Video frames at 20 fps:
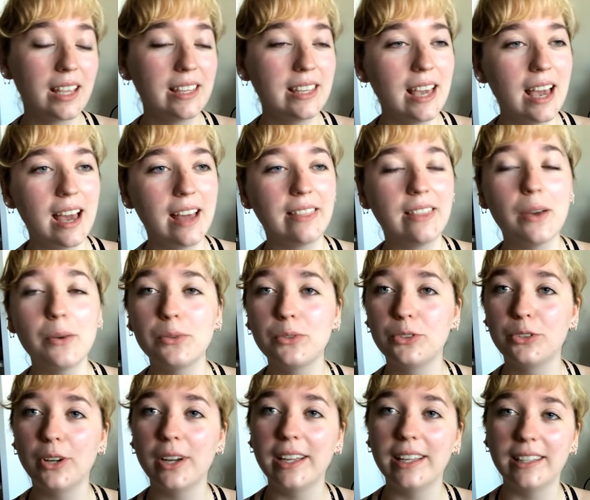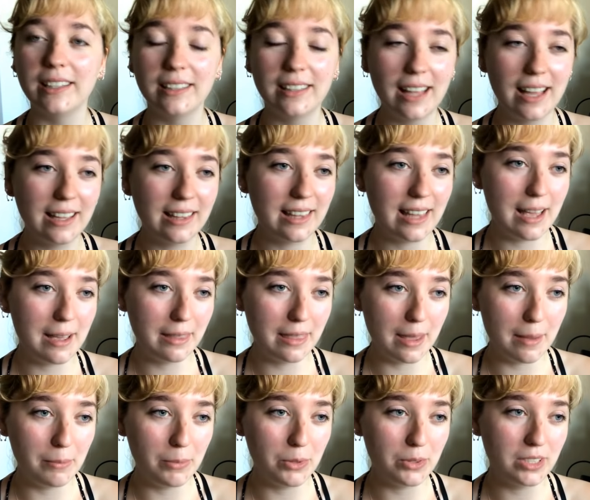Yeah, that was great.
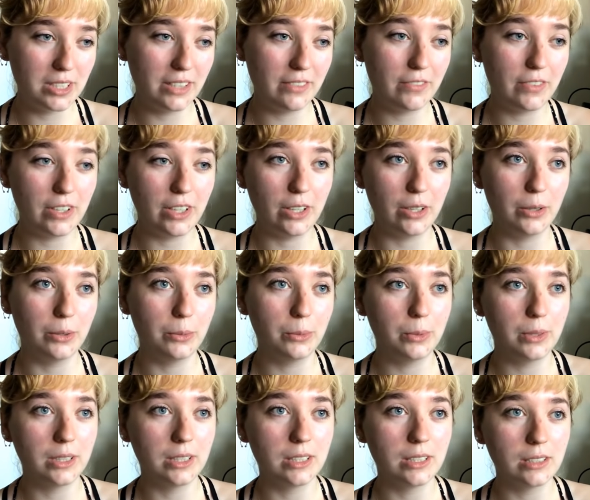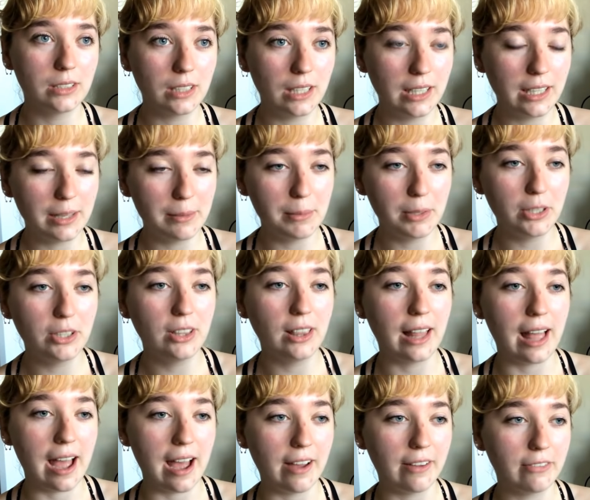That music video was, it gave me a good
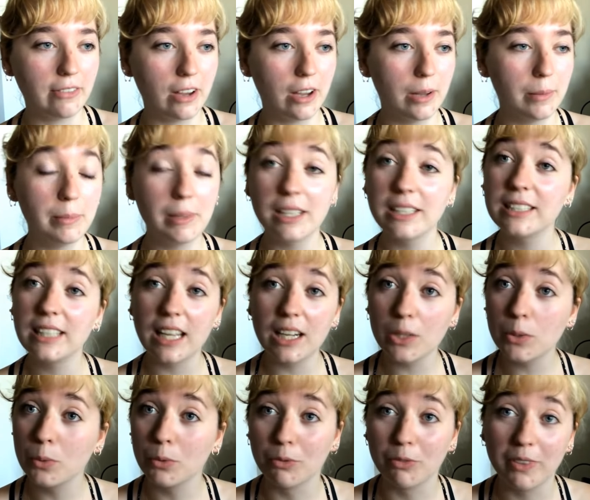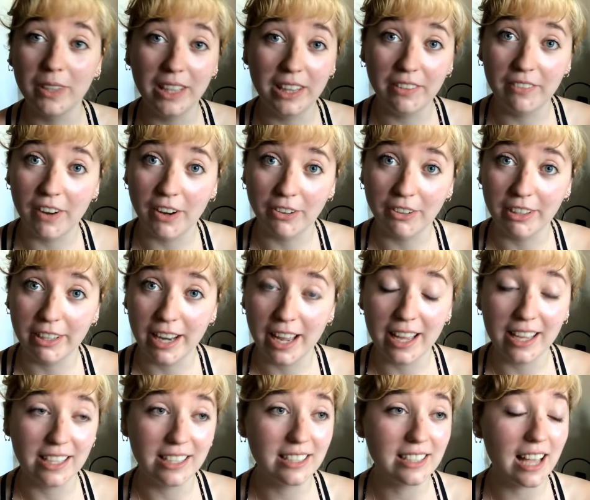laugh. The aesthetics were really very
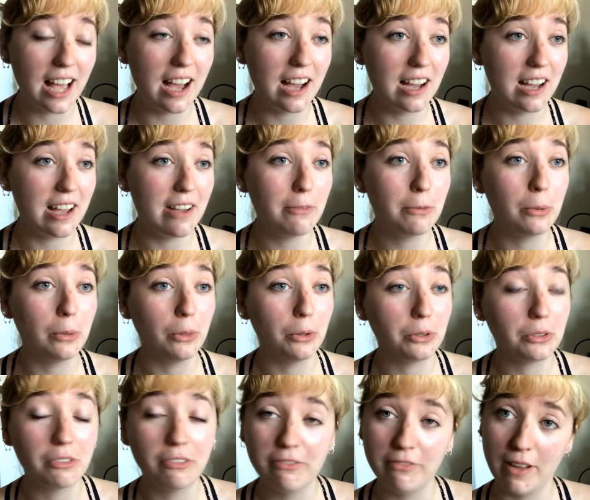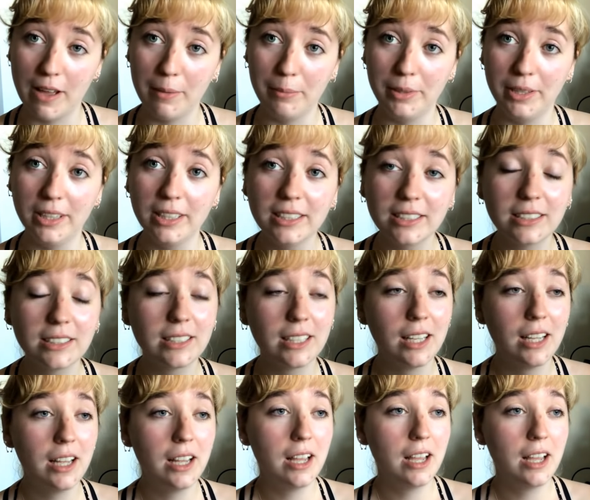nice. Everyone looked fabulous.